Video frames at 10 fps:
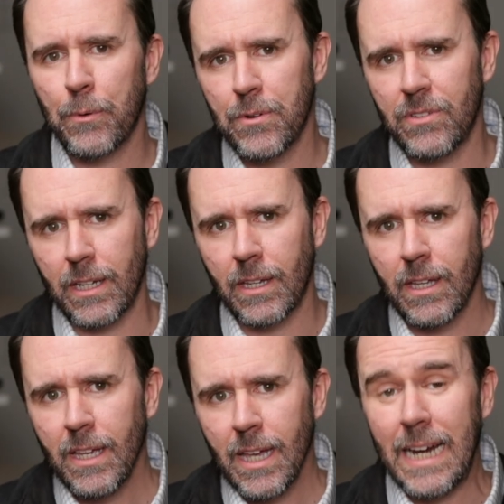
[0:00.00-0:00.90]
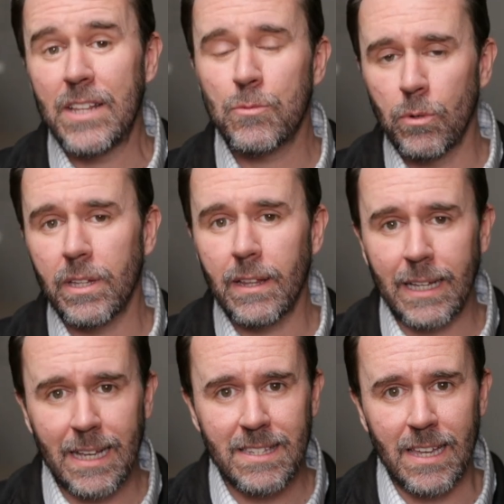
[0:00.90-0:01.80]
bruising. And it's really,
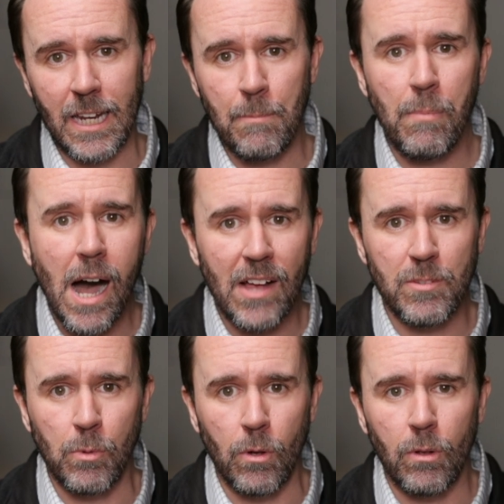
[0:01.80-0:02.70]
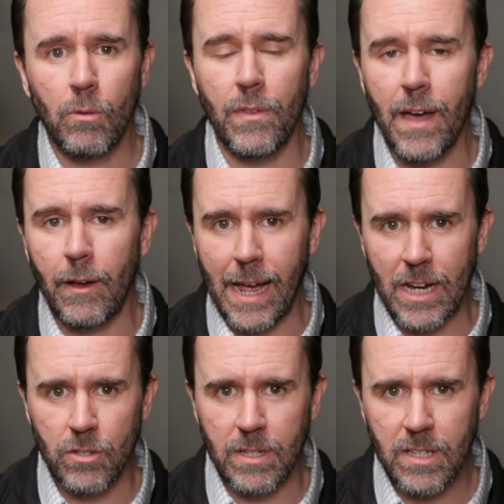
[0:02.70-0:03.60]
like I said, impossible without
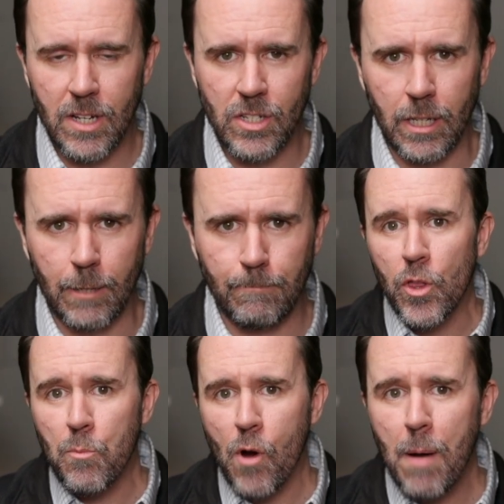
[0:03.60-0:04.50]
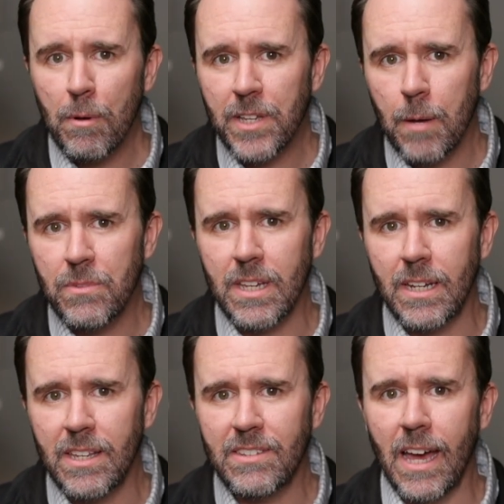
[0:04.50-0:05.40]
actually touching it. Where the problem comes
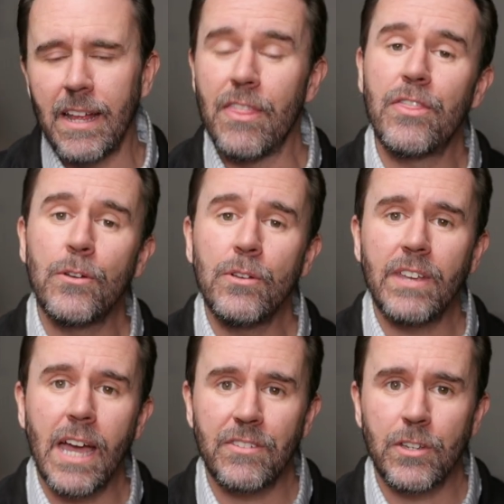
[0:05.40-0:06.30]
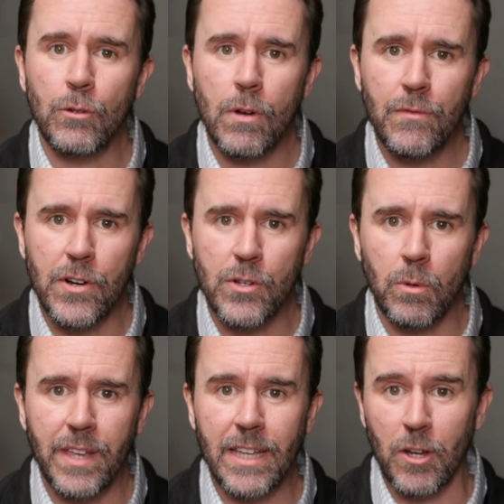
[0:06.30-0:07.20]
in is that enthusiastic roofers
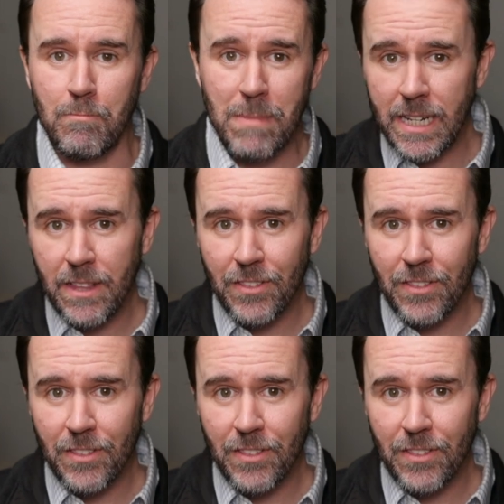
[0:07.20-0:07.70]
will take their meaty